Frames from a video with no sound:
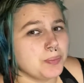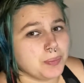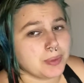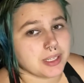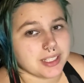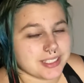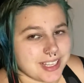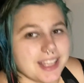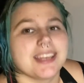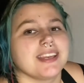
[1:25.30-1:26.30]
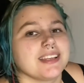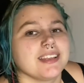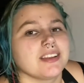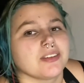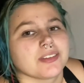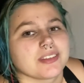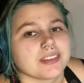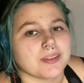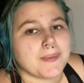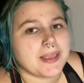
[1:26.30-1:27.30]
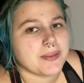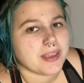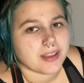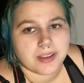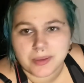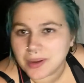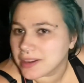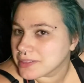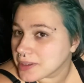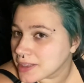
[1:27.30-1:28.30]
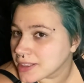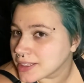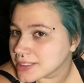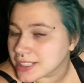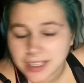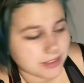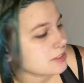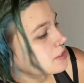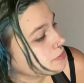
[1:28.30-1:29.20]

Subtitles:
But I needed, this is why you can't go off titles.